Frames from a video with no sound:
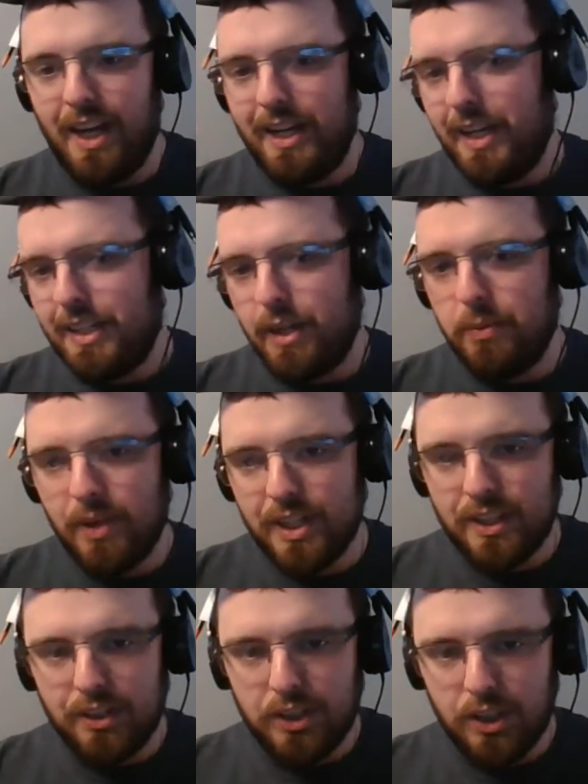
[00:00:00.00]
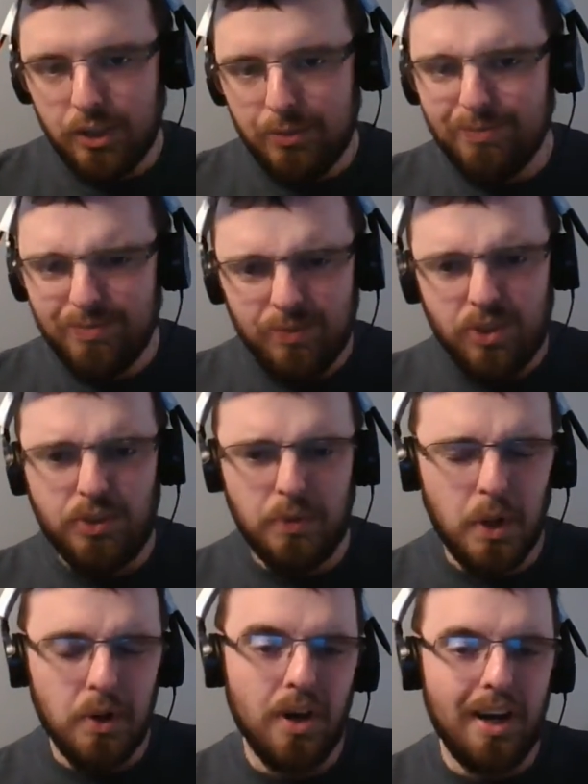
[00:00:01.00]
I guess I was a little
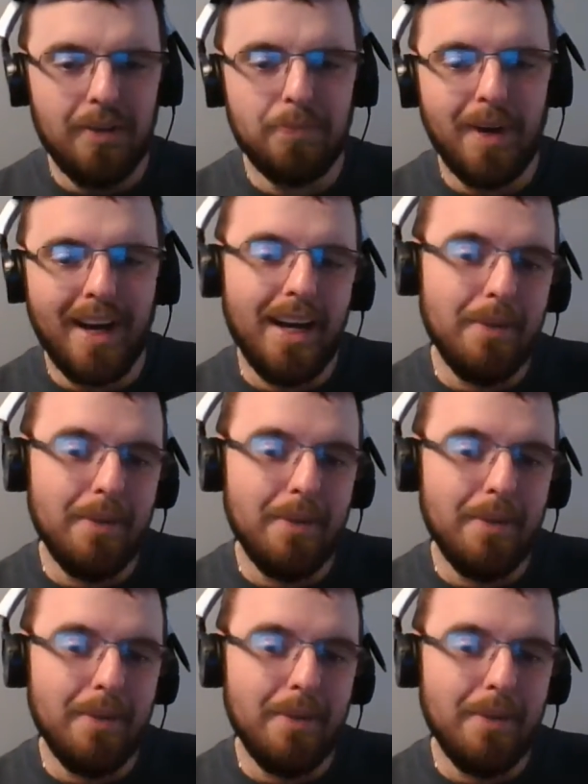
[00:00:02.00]
thrown off by